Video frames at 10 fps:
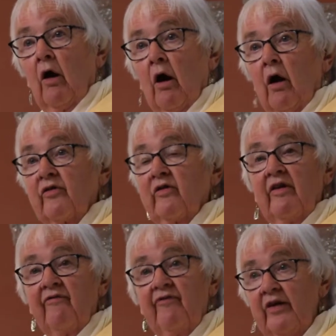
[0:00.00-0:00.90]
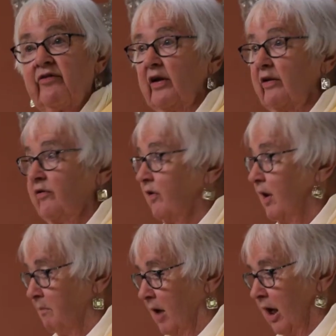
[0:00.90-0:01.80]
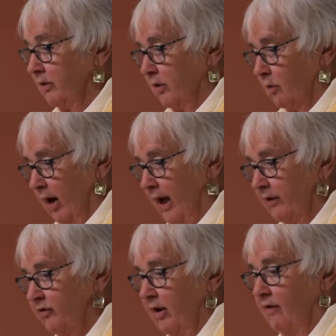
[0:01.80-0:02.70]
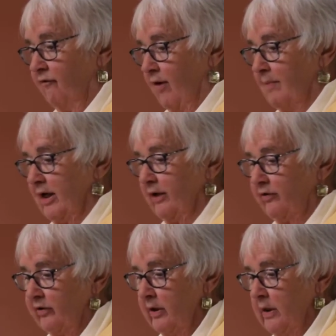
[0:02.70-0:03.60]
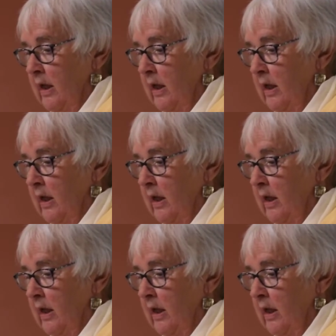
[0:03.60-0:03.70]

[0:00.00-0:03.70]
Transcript: caused divisions among the ranks of feminists.